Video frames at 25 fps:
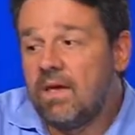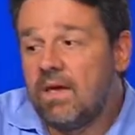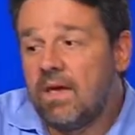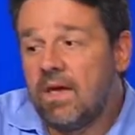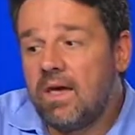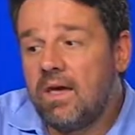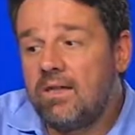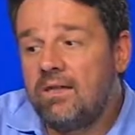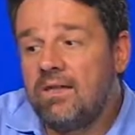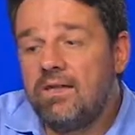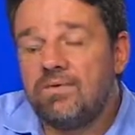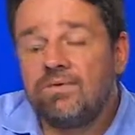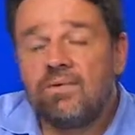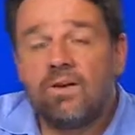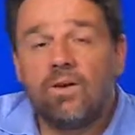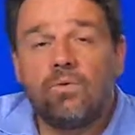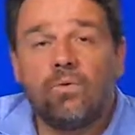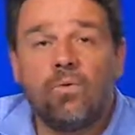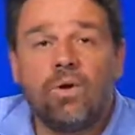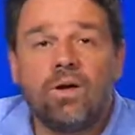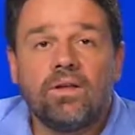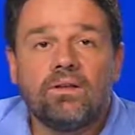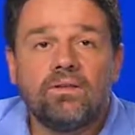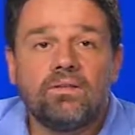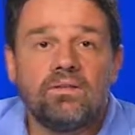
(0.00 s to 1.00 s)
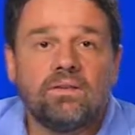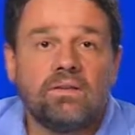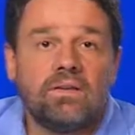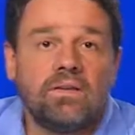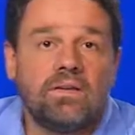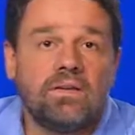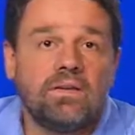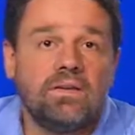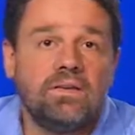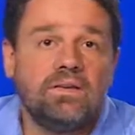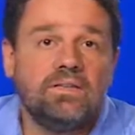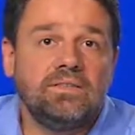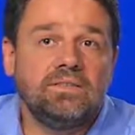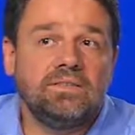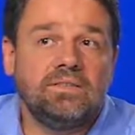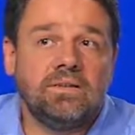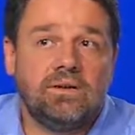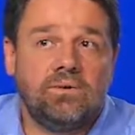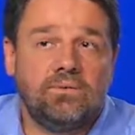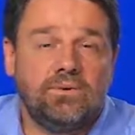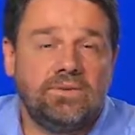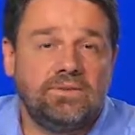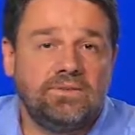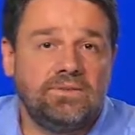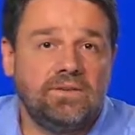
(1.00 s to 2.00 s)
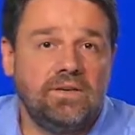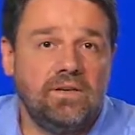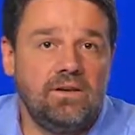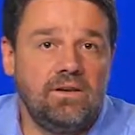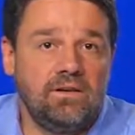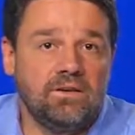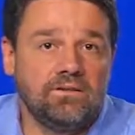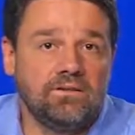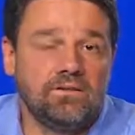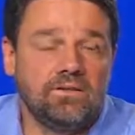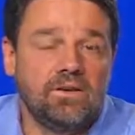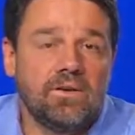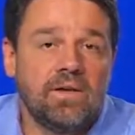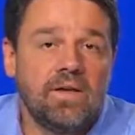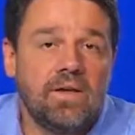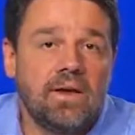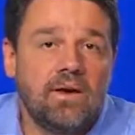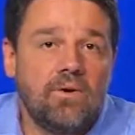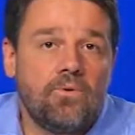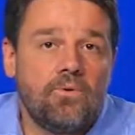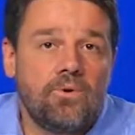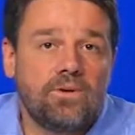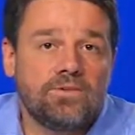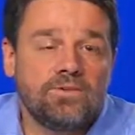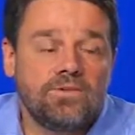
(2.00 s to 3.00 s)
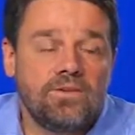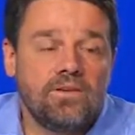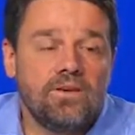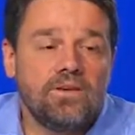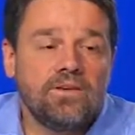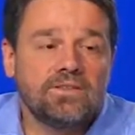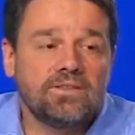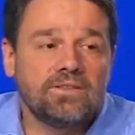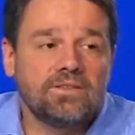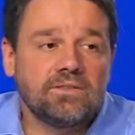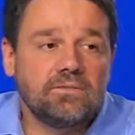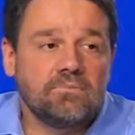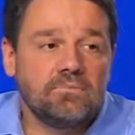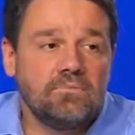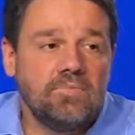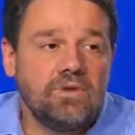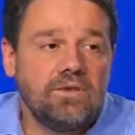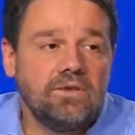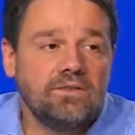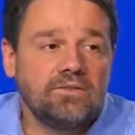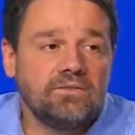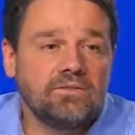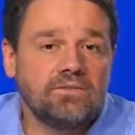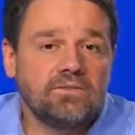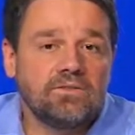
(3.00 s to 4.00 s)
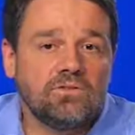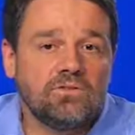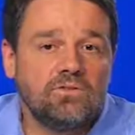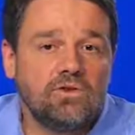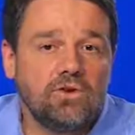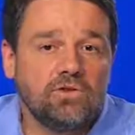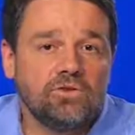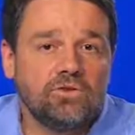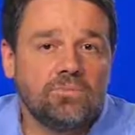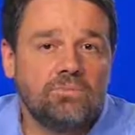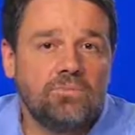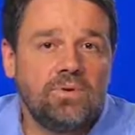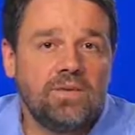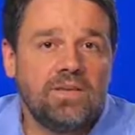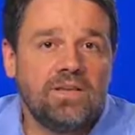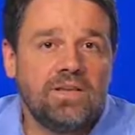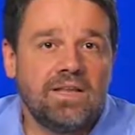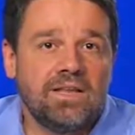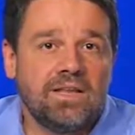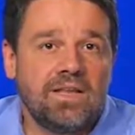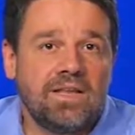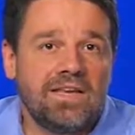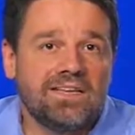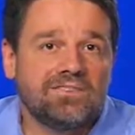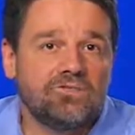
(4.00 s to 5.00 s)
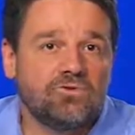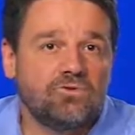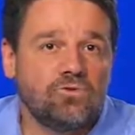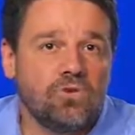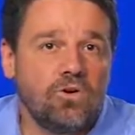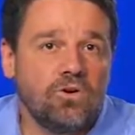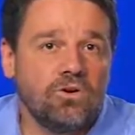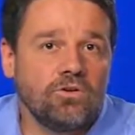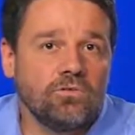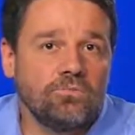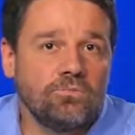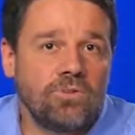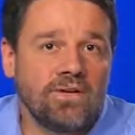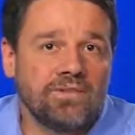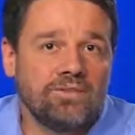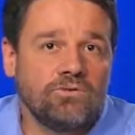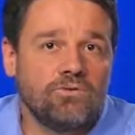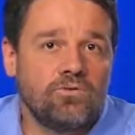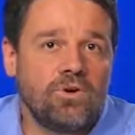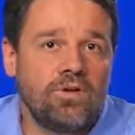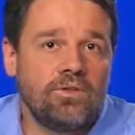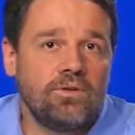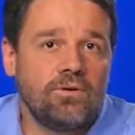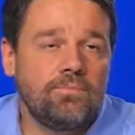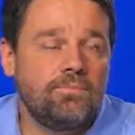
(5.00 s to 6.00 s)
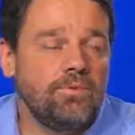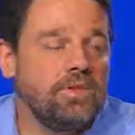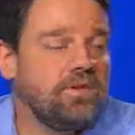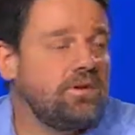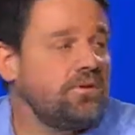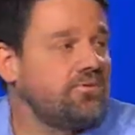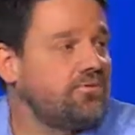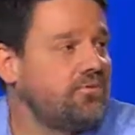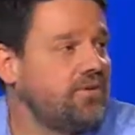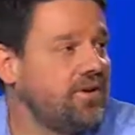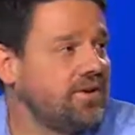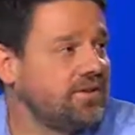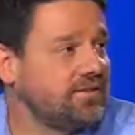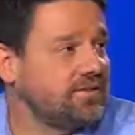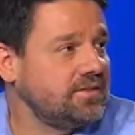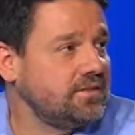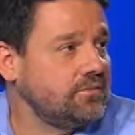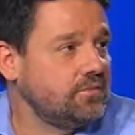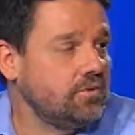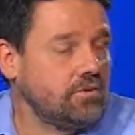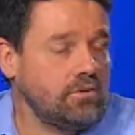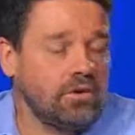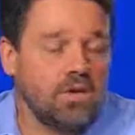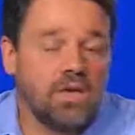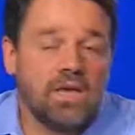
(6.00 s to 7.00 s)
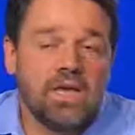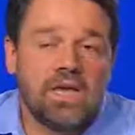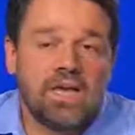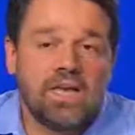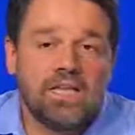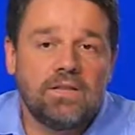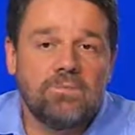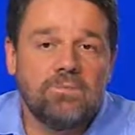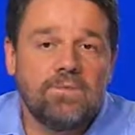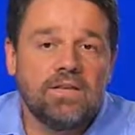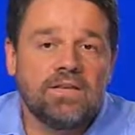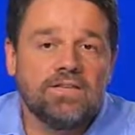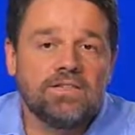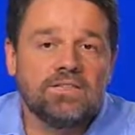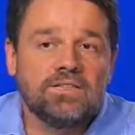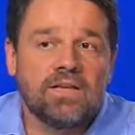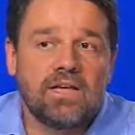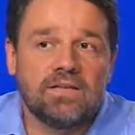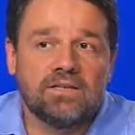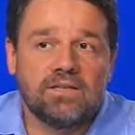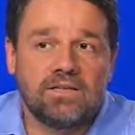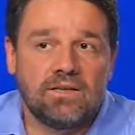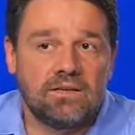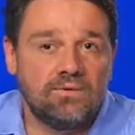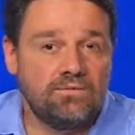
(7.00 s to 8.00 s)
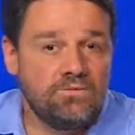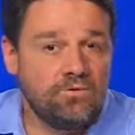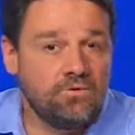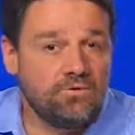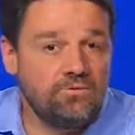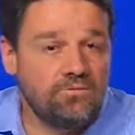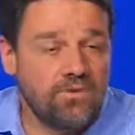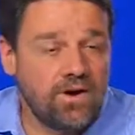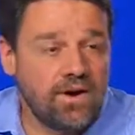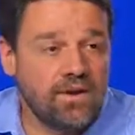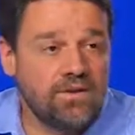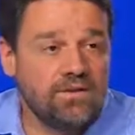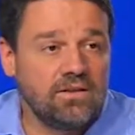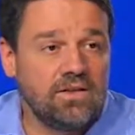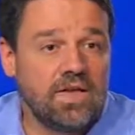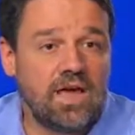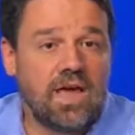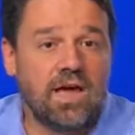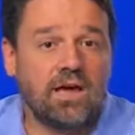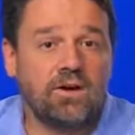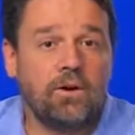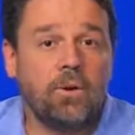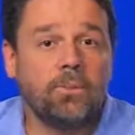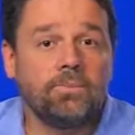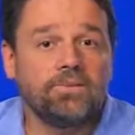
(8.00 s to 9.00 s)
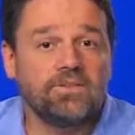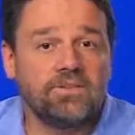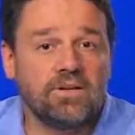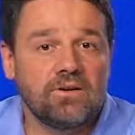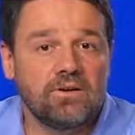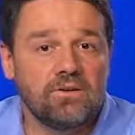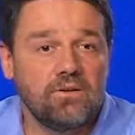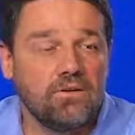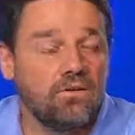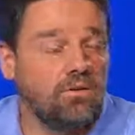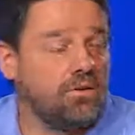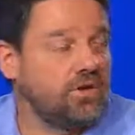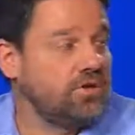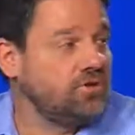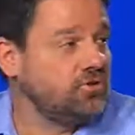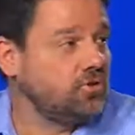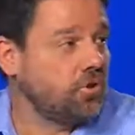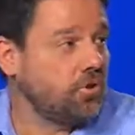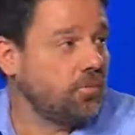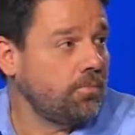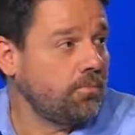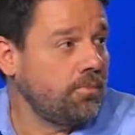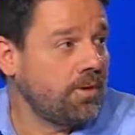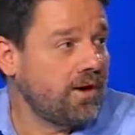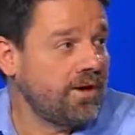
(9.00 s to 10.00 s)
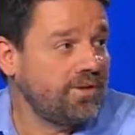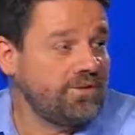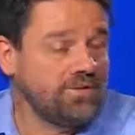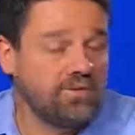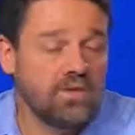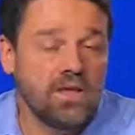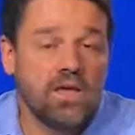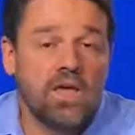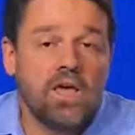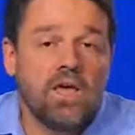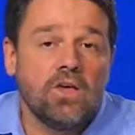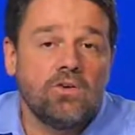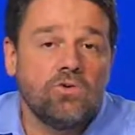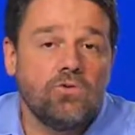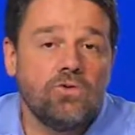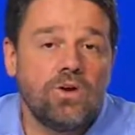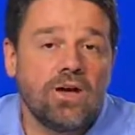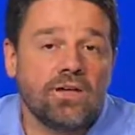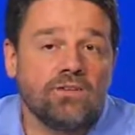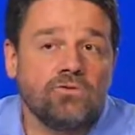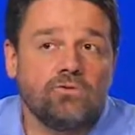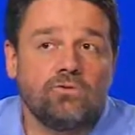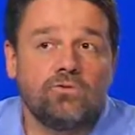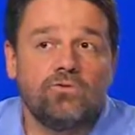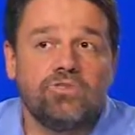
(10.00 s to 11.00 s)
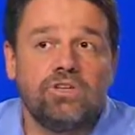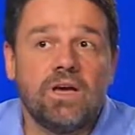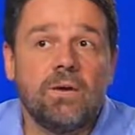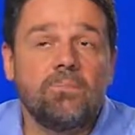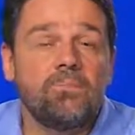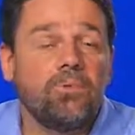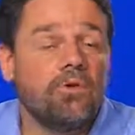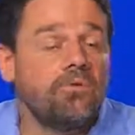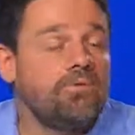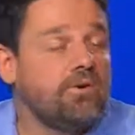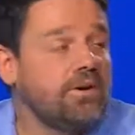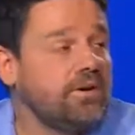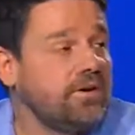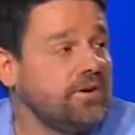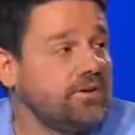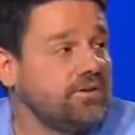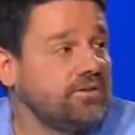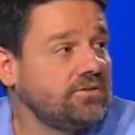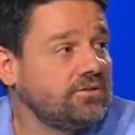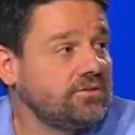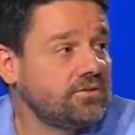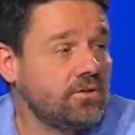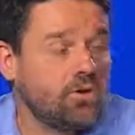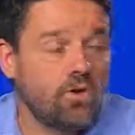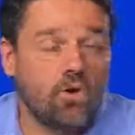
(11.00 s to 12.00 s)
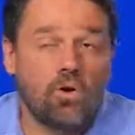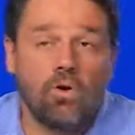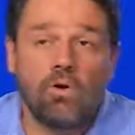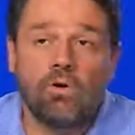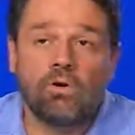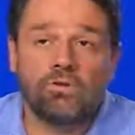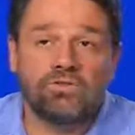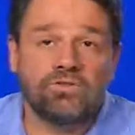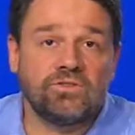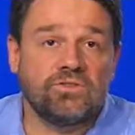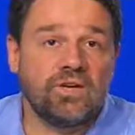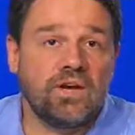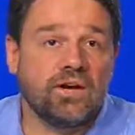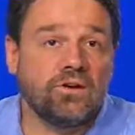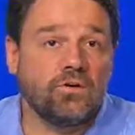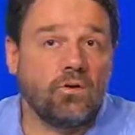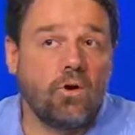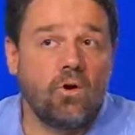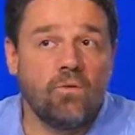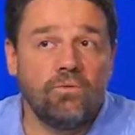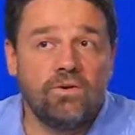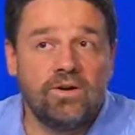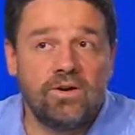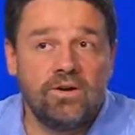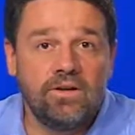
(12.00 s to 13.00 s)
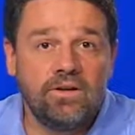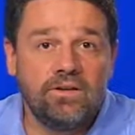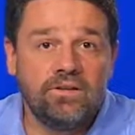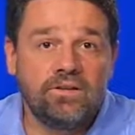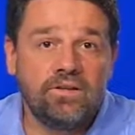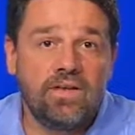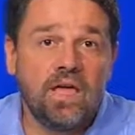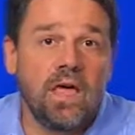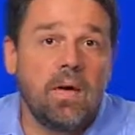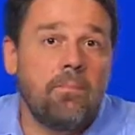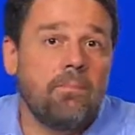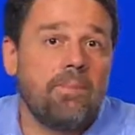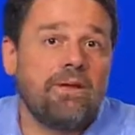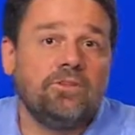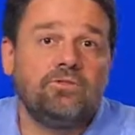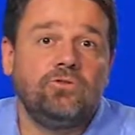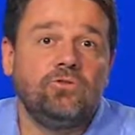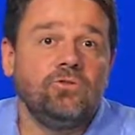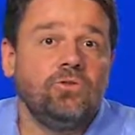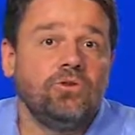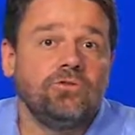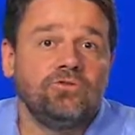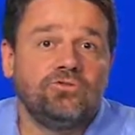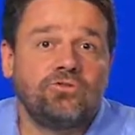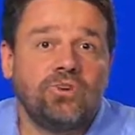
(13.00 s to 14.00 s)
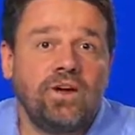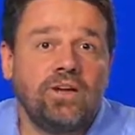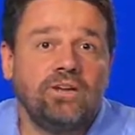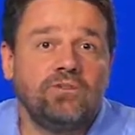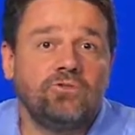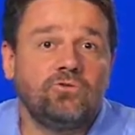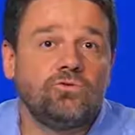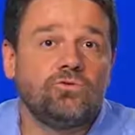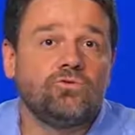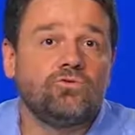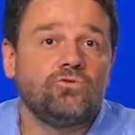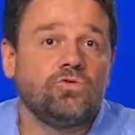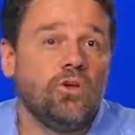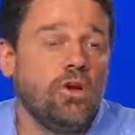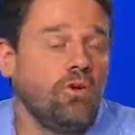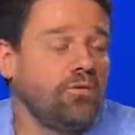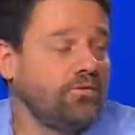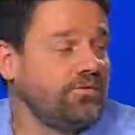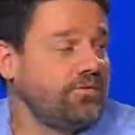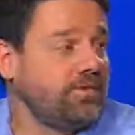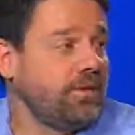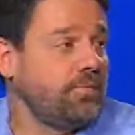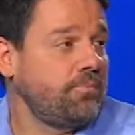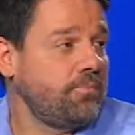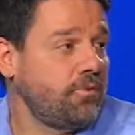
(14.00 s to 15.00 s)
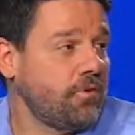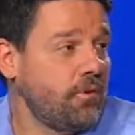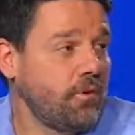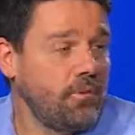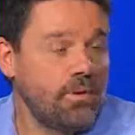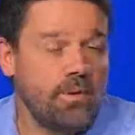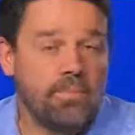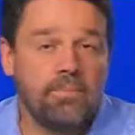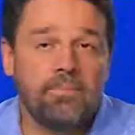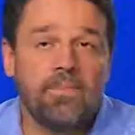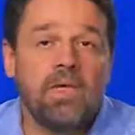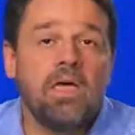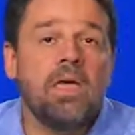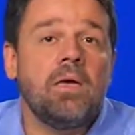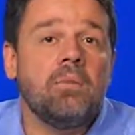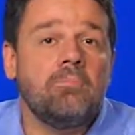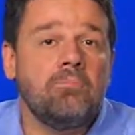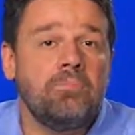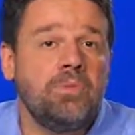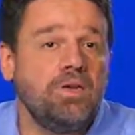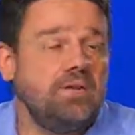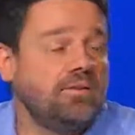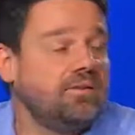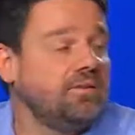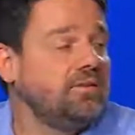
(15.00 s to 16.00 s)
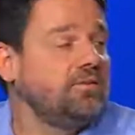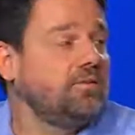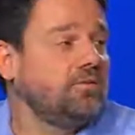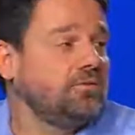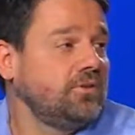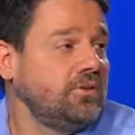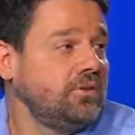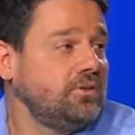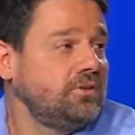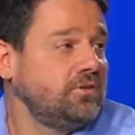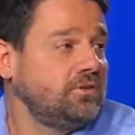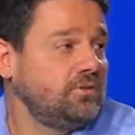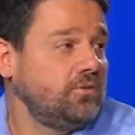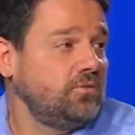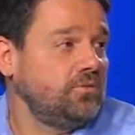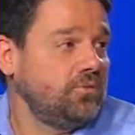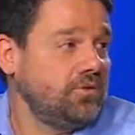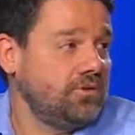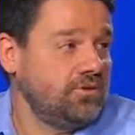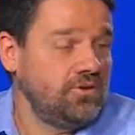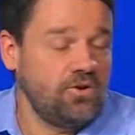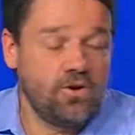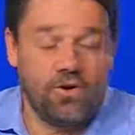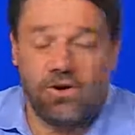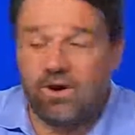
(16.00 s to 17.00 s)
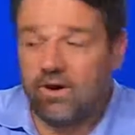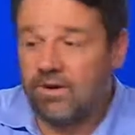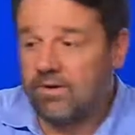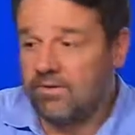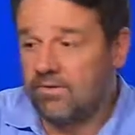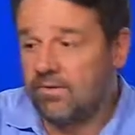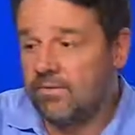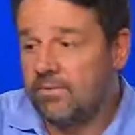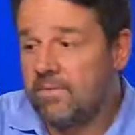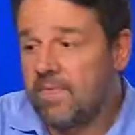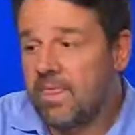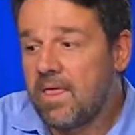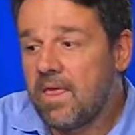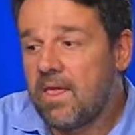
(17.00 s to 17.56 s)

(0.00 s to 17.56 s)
The third one is resilience. Resilience means not being strong, but rather being flexible. It means that if you find an obstacle in your path, you got to jump over it or turn over it, but you don't try to solve the problem beating on it with your head.